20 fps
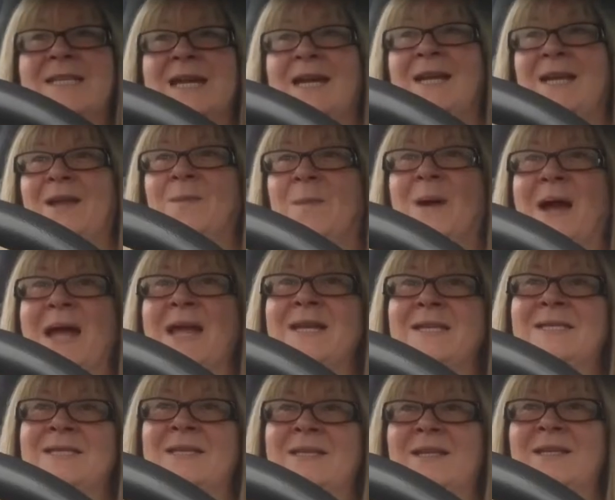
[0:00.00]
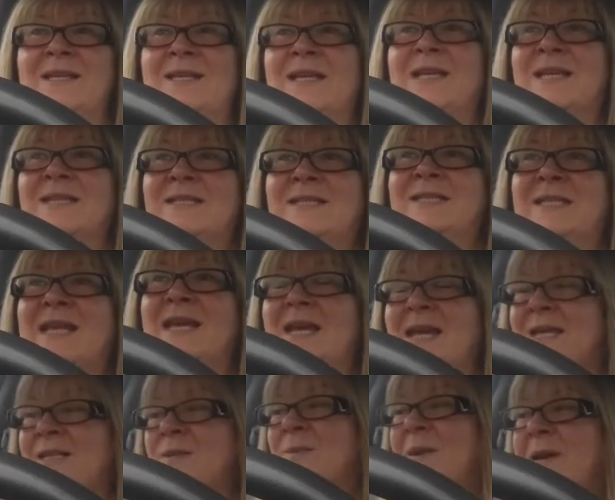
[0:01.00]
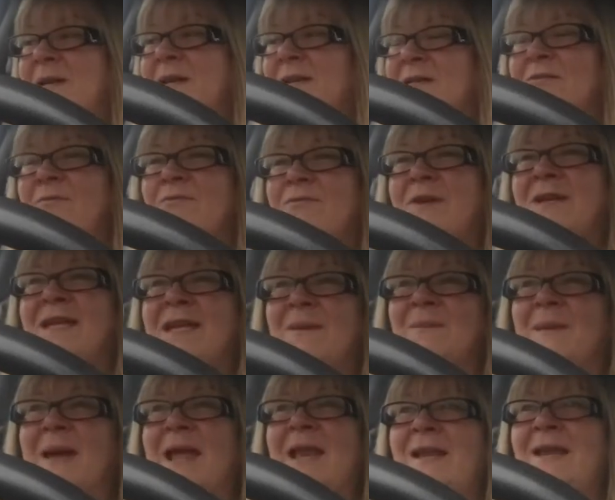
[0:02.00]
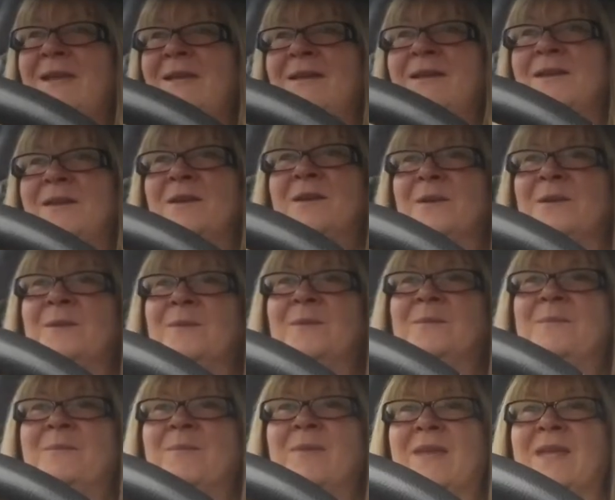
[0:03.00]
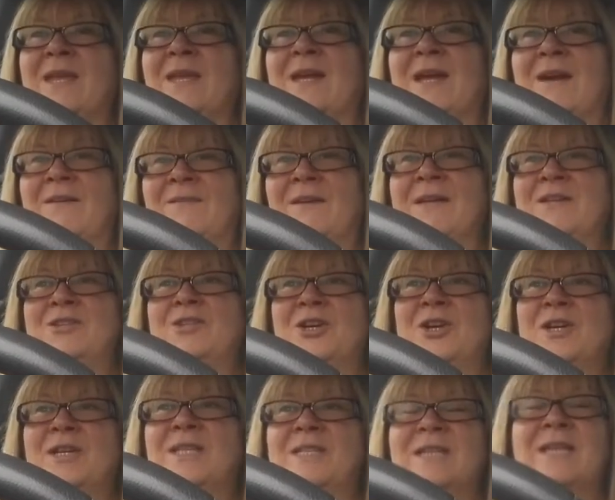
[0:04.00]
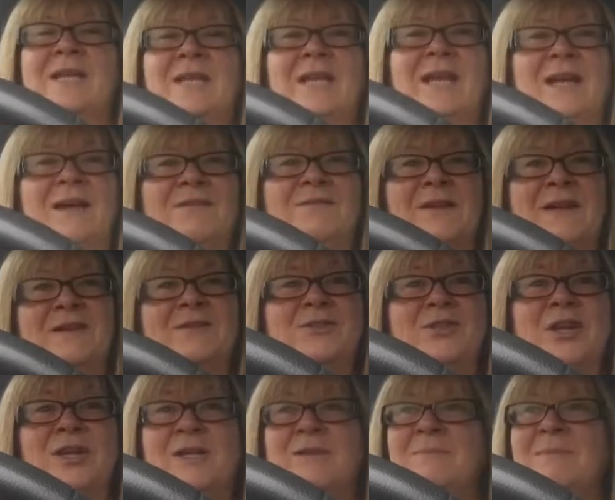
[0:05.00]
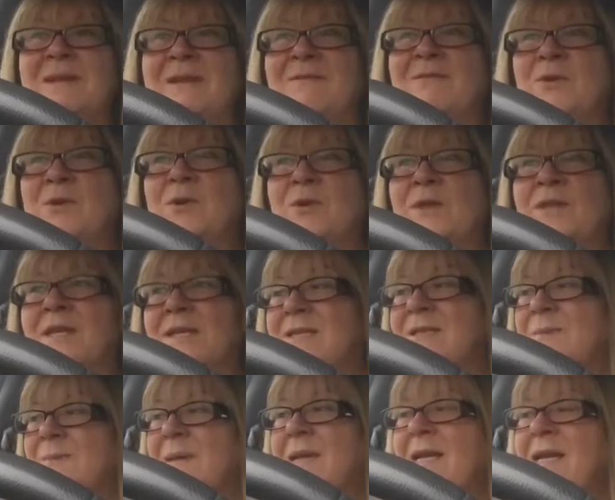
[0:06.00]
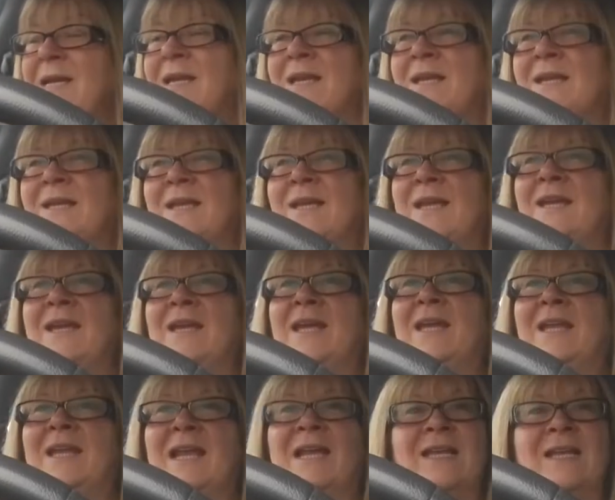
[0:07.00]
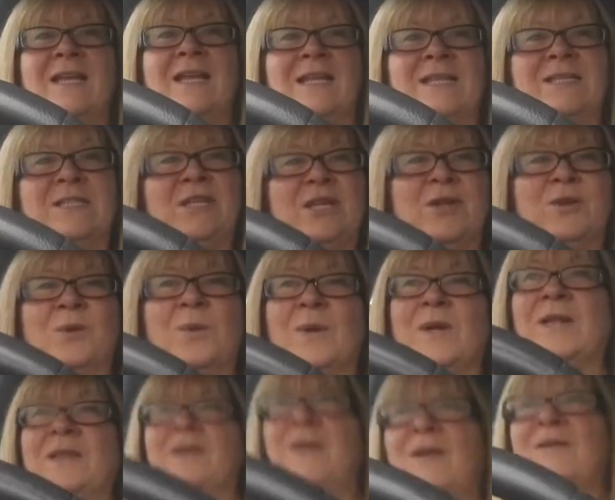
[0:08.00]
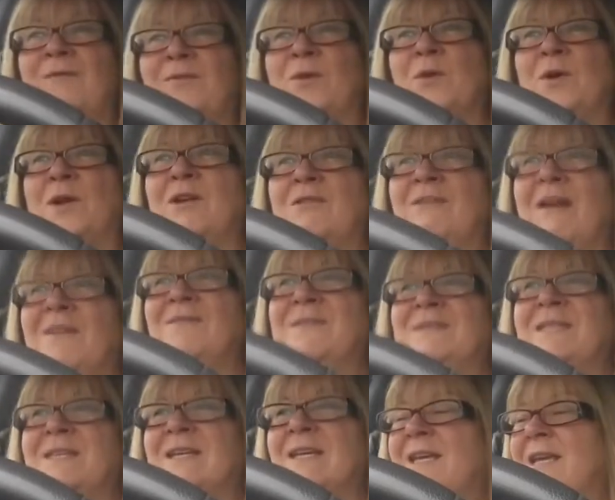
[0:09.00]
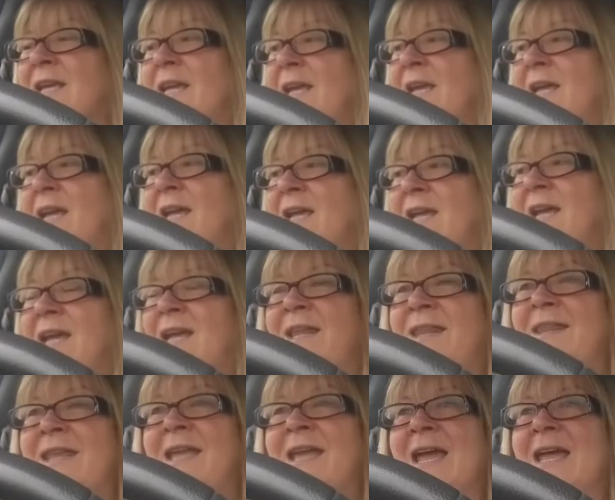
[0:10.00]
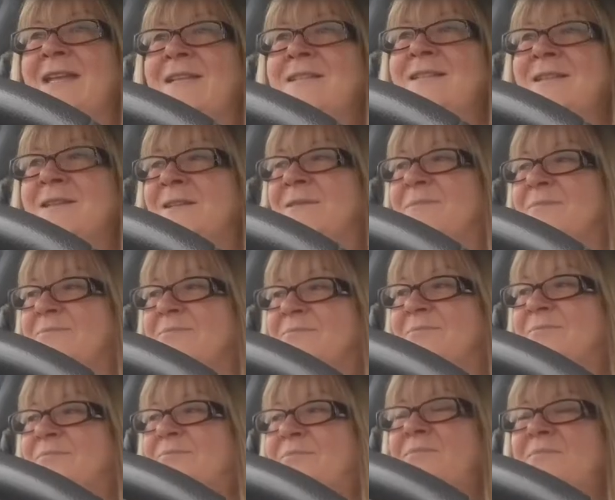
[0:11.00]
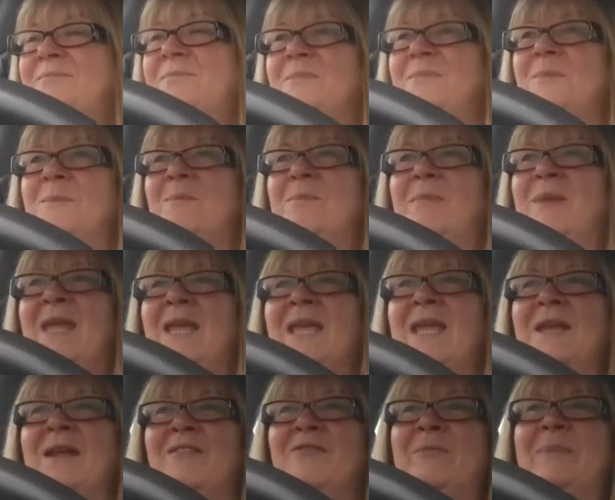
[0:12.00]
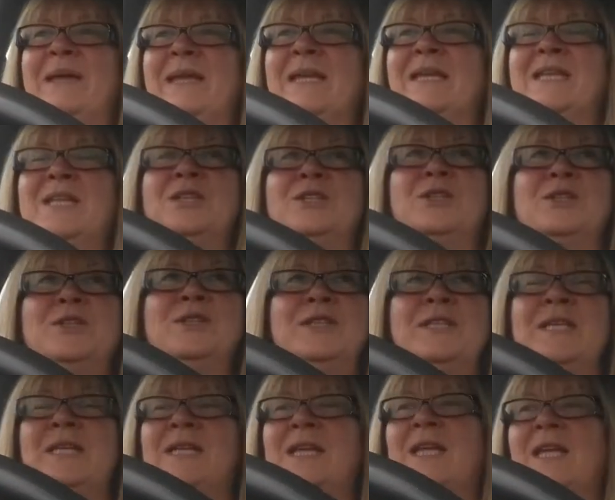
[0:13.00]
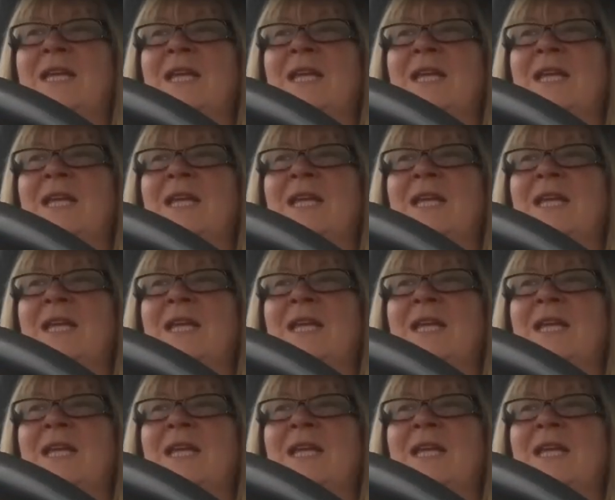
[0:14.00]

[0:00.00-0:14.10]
diet wise, it's went really well. I've enjoyed my food this week, and I'll insert all of the photographs at the end. And I've been and done